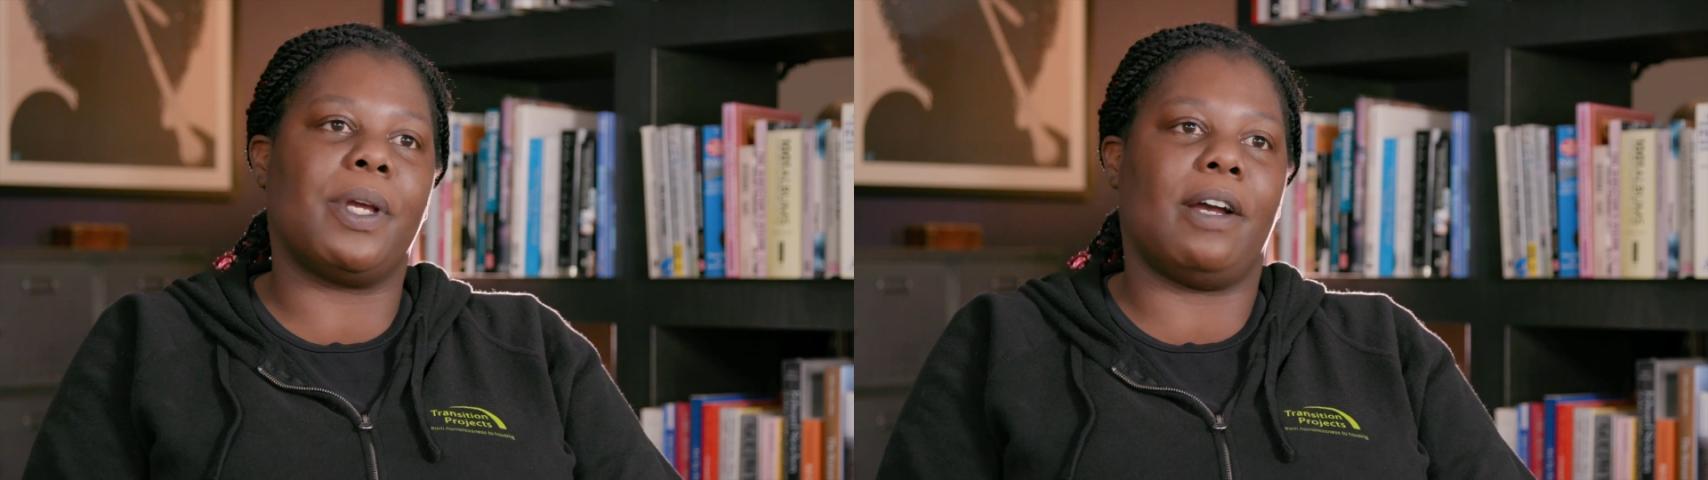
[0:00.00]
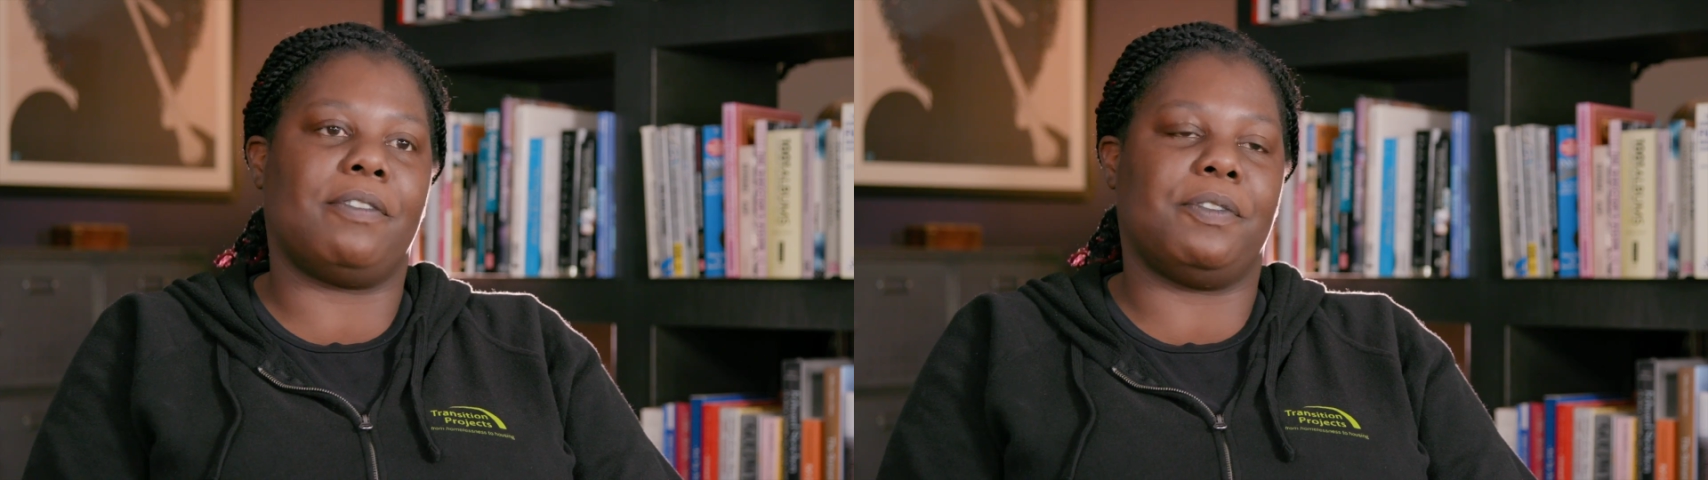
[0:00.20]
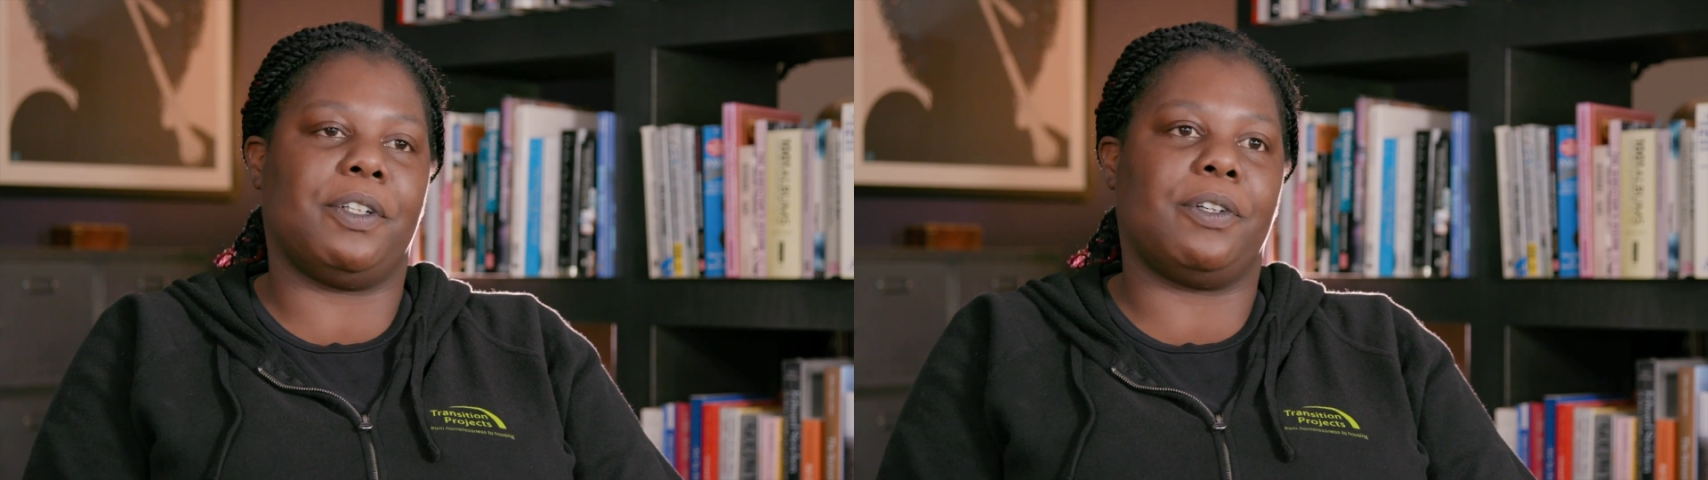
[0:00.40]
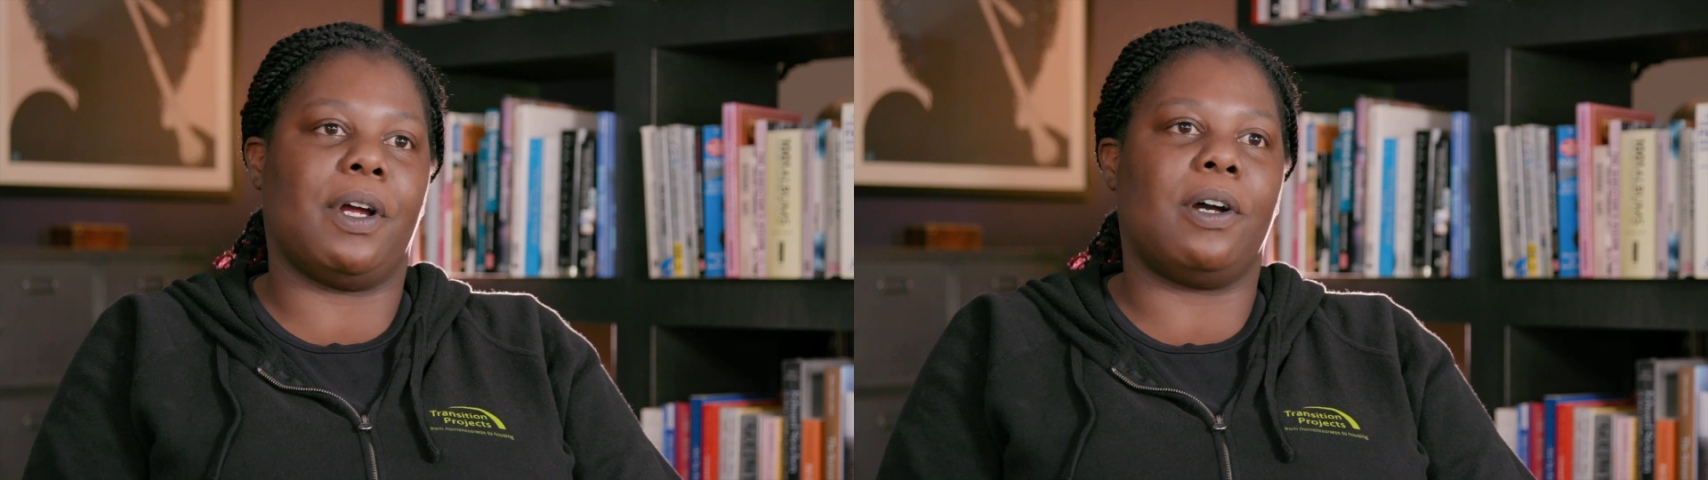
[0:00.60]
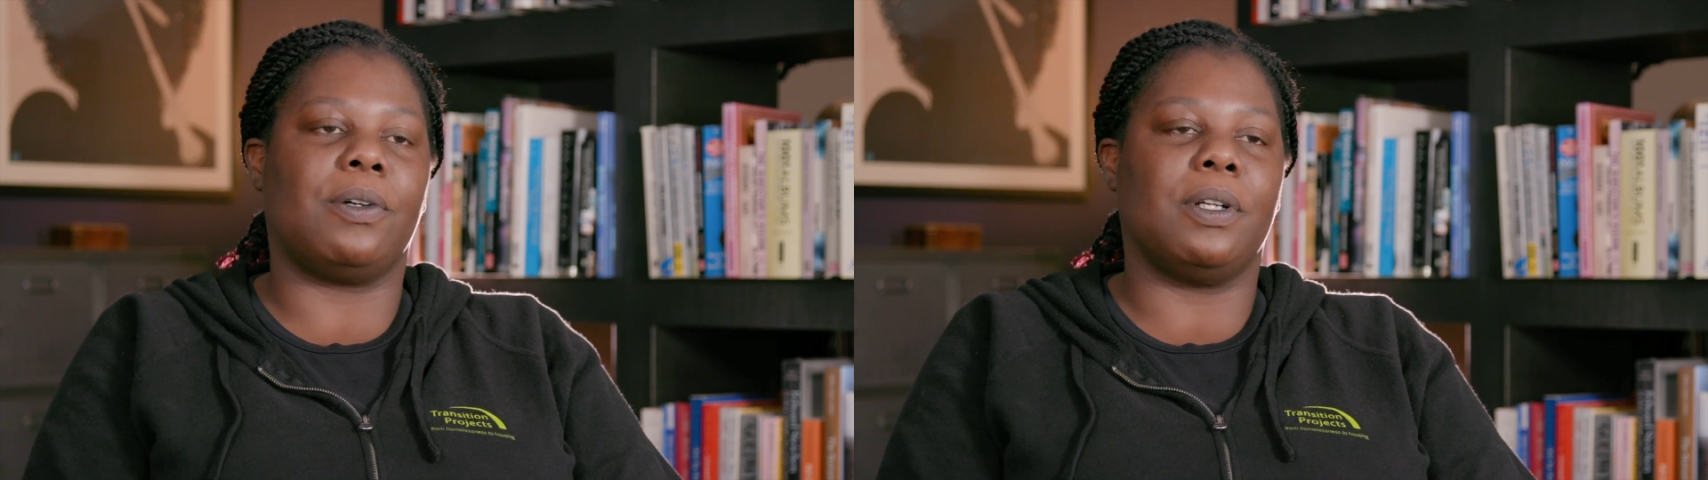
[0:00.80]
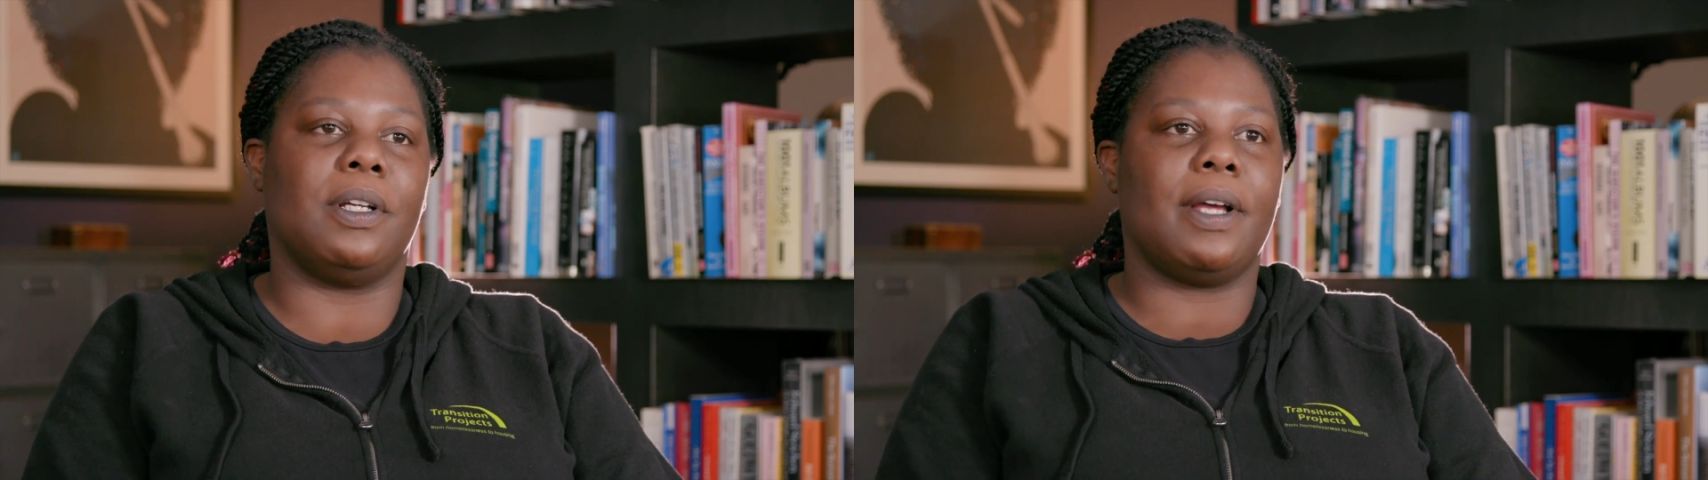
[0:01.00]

have to figure out